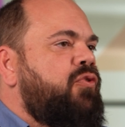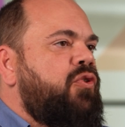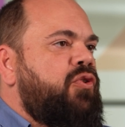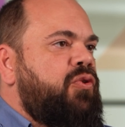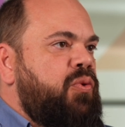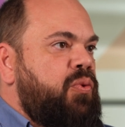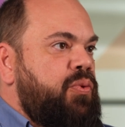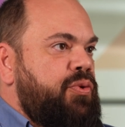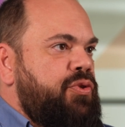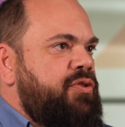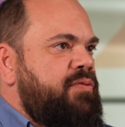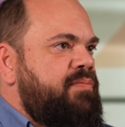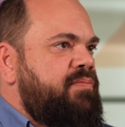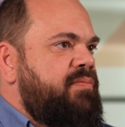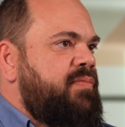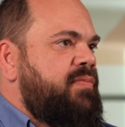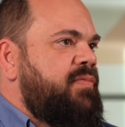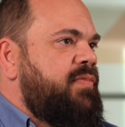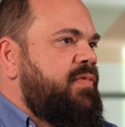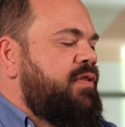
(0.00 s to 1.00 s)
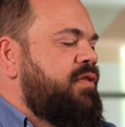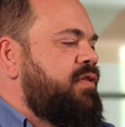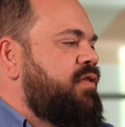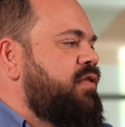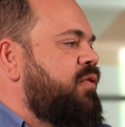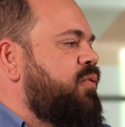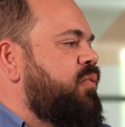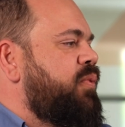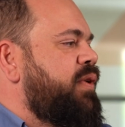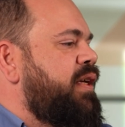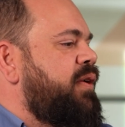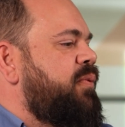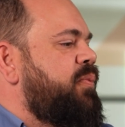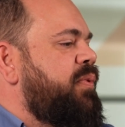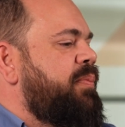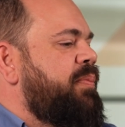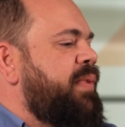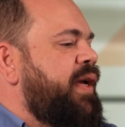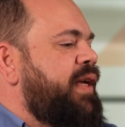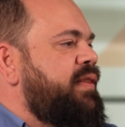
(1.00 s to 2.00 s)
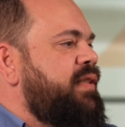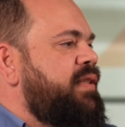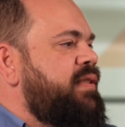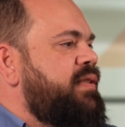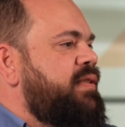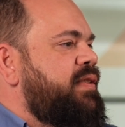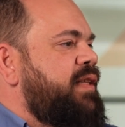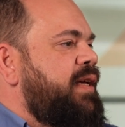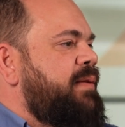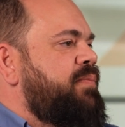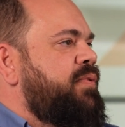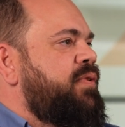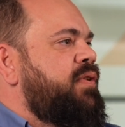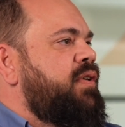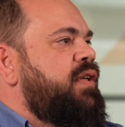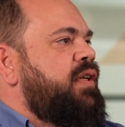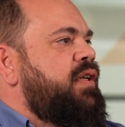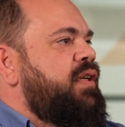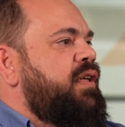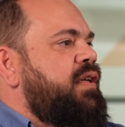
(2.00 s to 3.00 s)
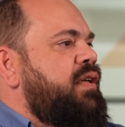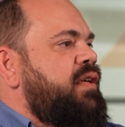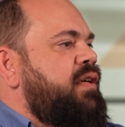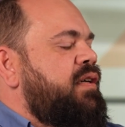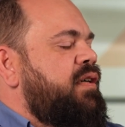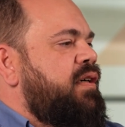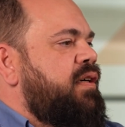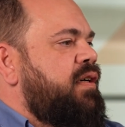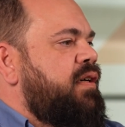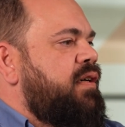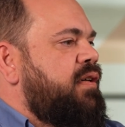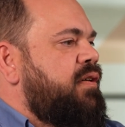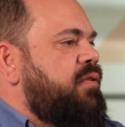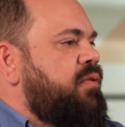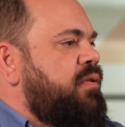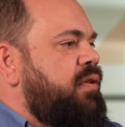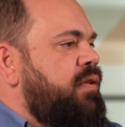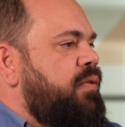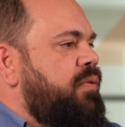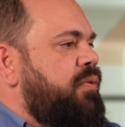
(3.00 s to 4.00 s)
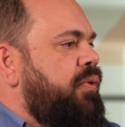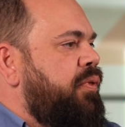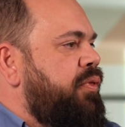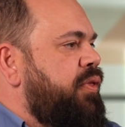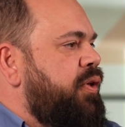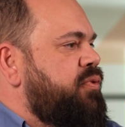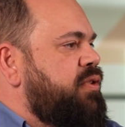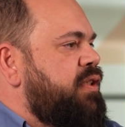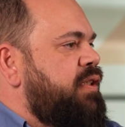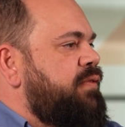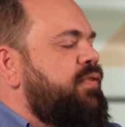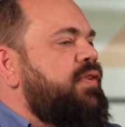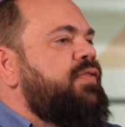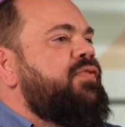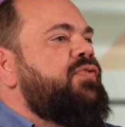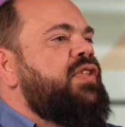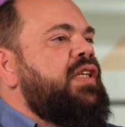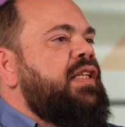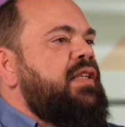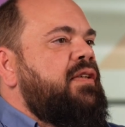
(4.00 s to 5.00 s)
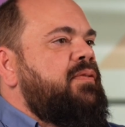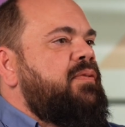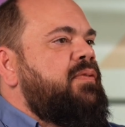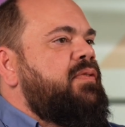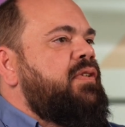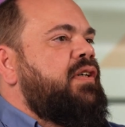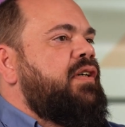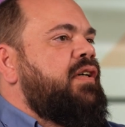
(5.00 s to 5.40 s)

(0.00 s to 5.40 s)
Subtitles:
for Cluj. So we made this step in 2015.